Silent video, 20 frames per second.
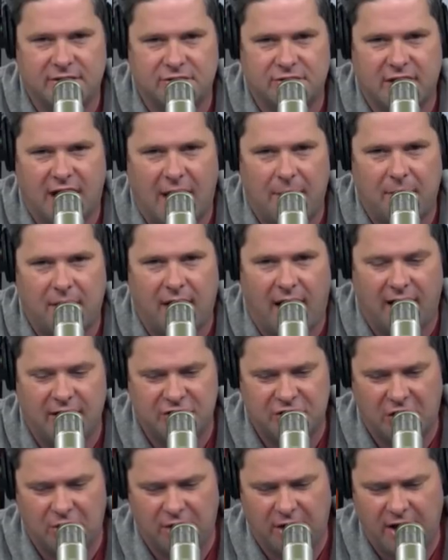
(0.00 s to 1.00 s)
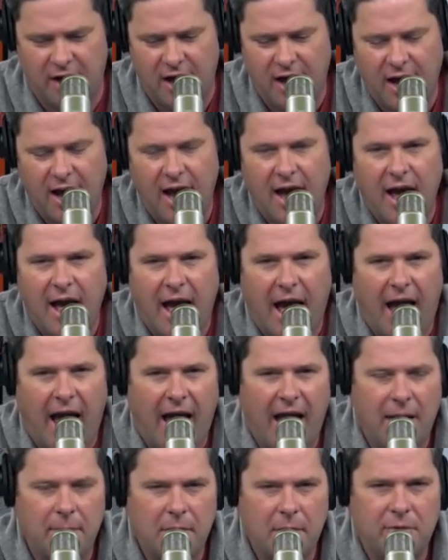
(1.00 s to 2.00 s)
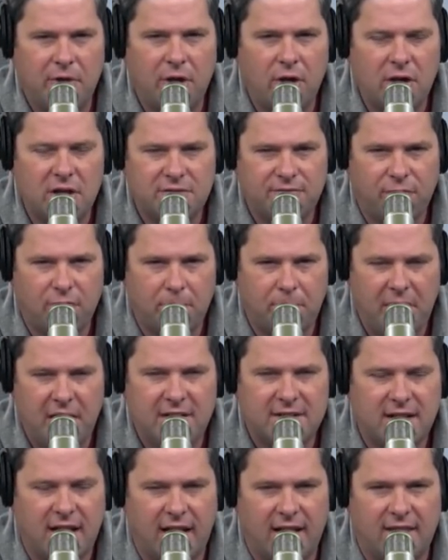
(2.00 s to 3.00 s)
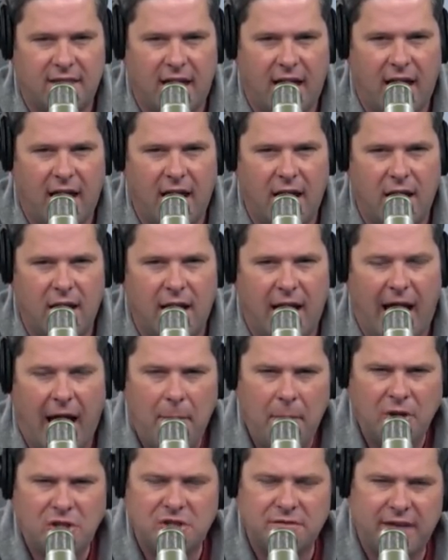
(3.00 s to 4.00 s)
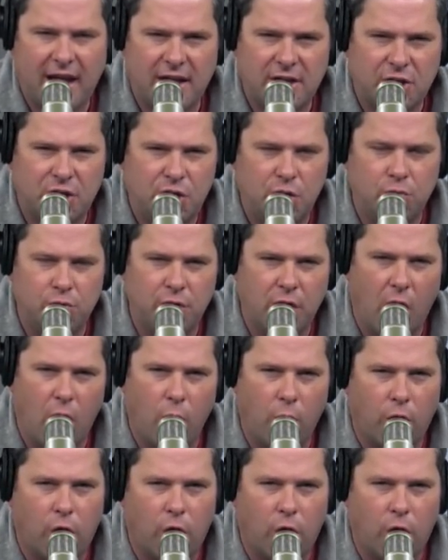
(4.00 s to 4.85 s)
time in Nigeria. I'm curious, for a piece like that, how much of that do you know